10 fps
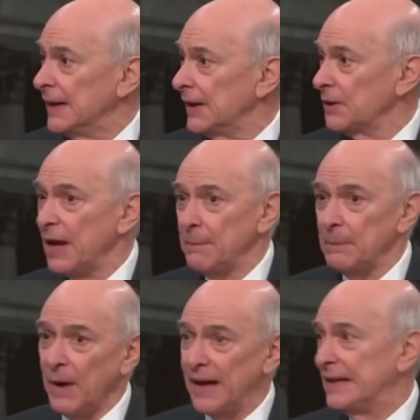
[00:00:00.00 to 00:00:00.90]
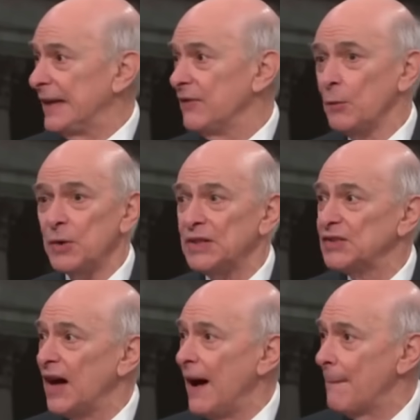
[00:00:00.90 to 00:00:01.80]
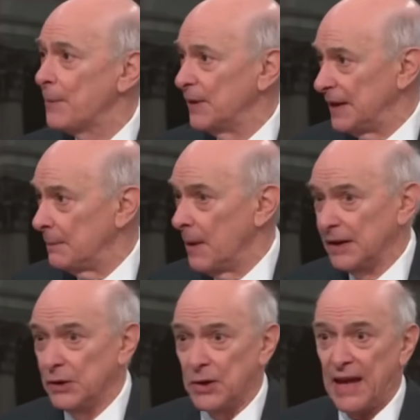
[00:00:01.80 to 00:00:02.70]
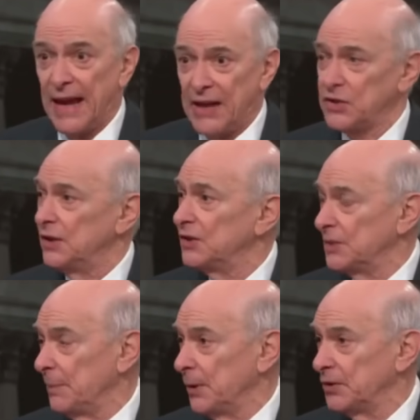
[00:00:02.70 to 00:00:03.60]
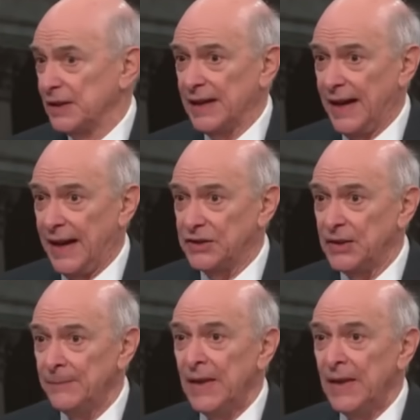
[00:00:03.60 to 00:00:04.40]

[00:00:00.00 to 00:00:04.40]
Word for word: Now, keep in mind, even with this operating money or cash that he supposedly has,